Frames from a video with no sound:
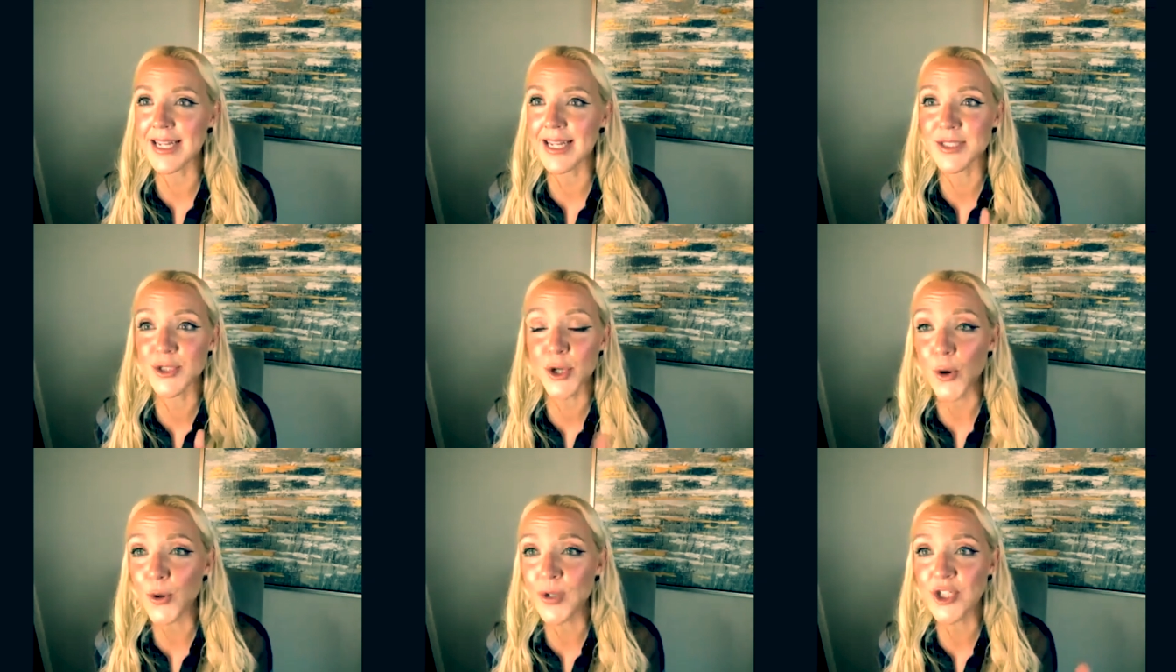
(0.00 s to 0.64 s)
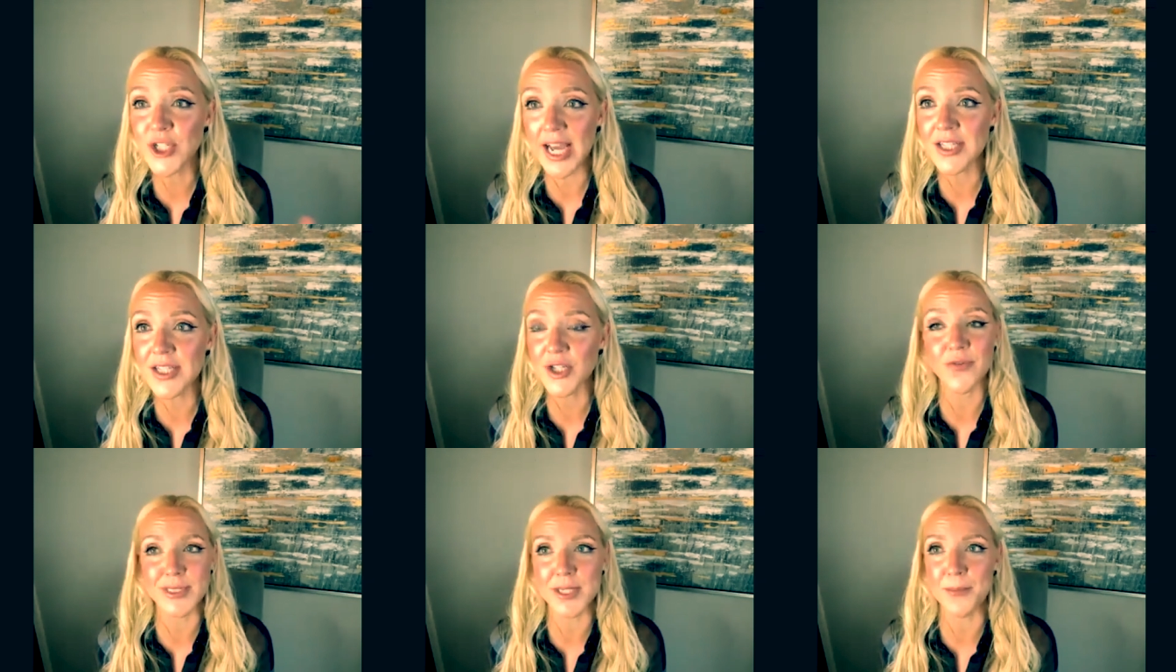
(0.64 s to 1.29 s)
and that is
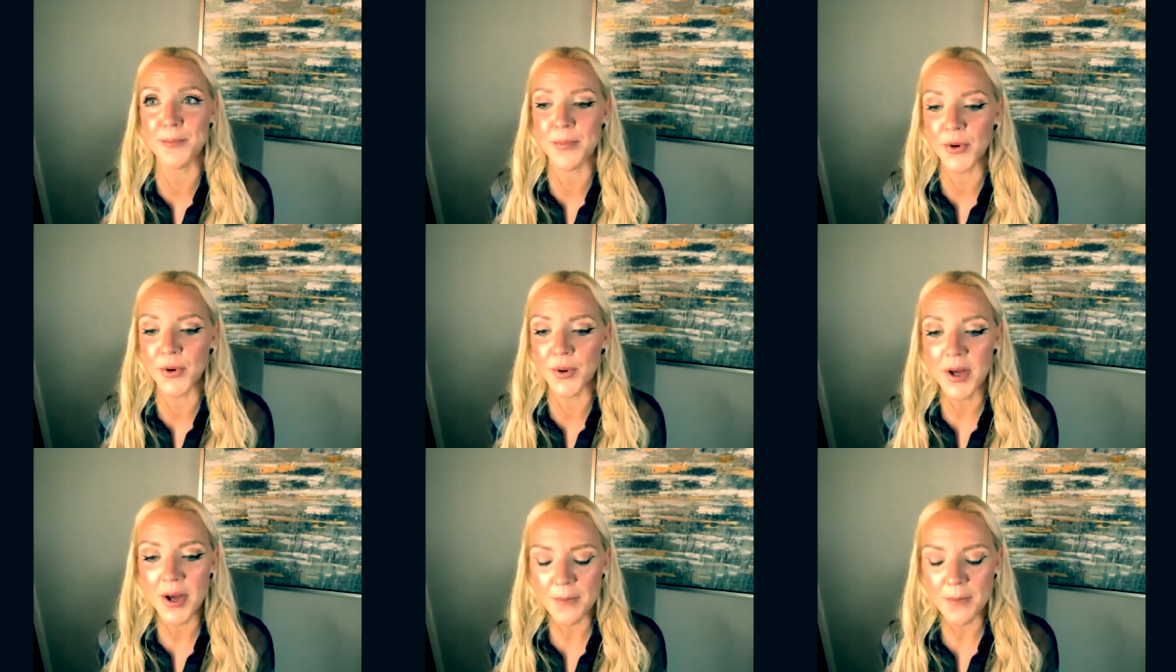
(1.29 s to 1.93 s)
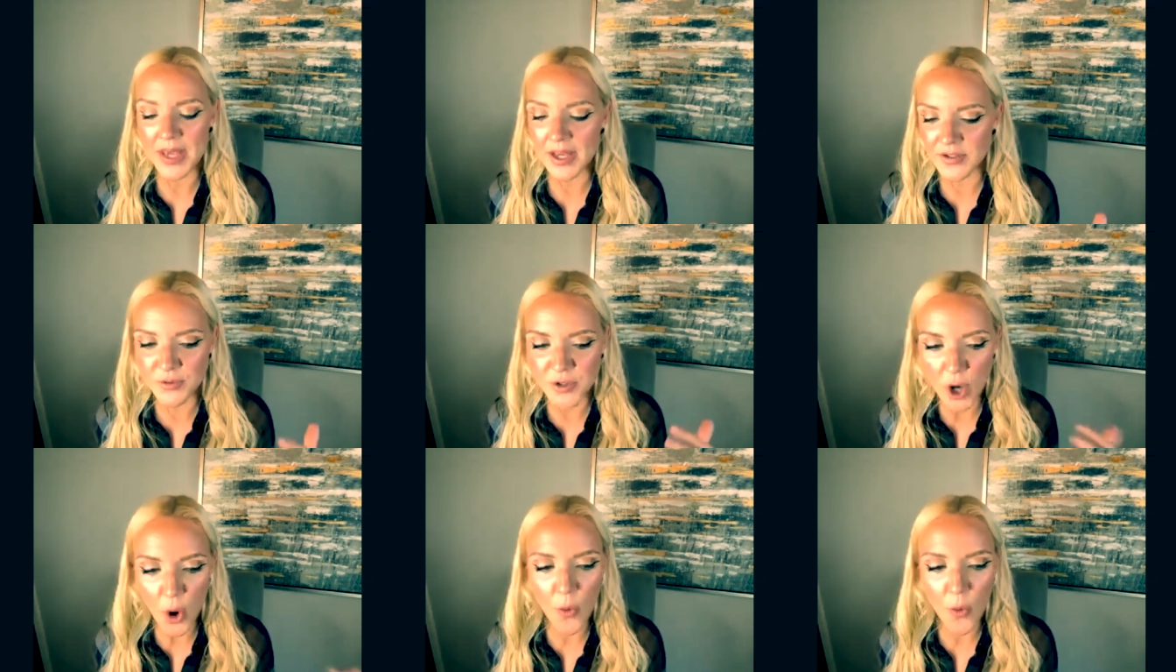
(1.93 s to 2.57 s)
so challenging for some people
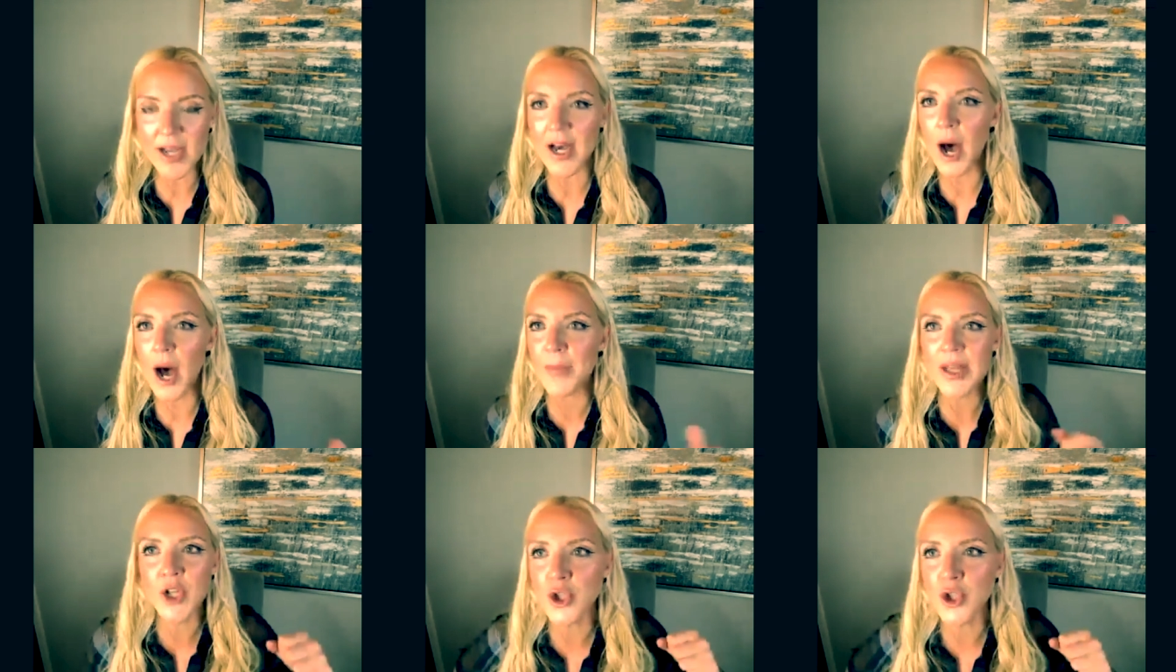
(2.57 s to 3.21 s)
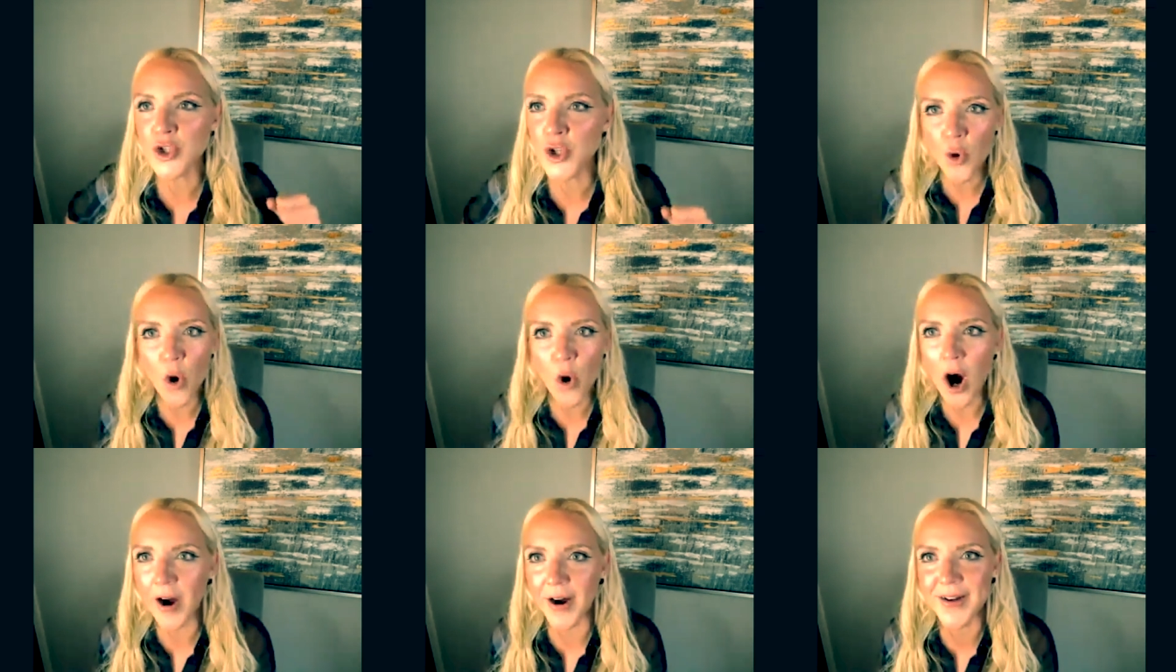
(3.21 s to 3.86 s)
because you don't want to come in
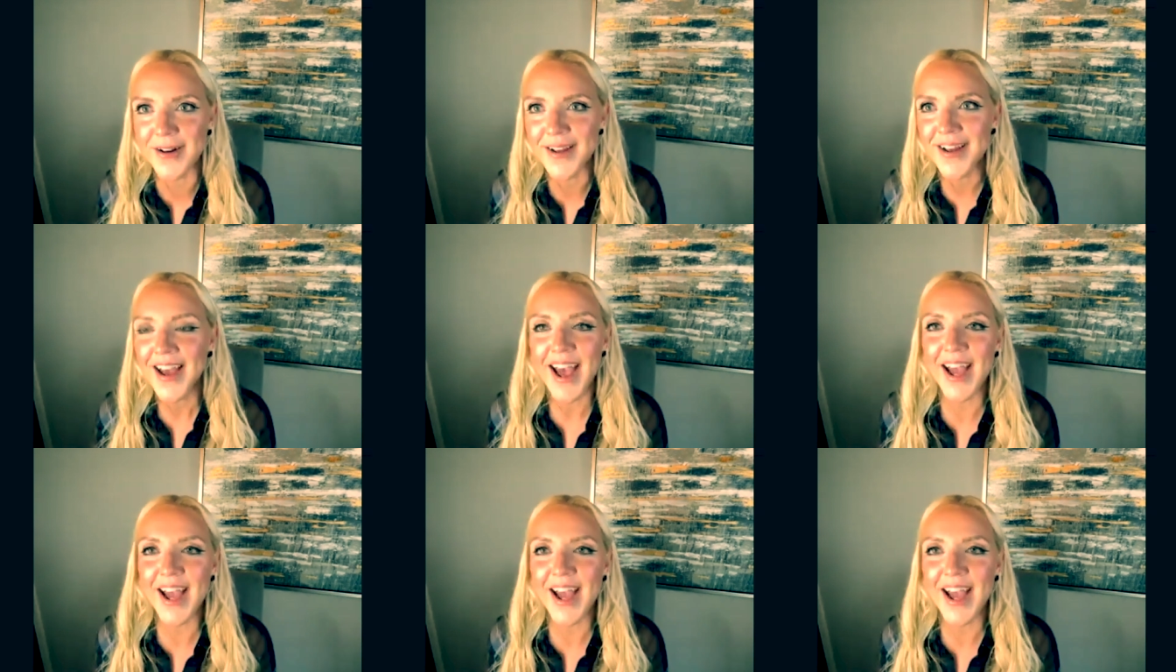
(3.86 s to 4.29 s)
too hard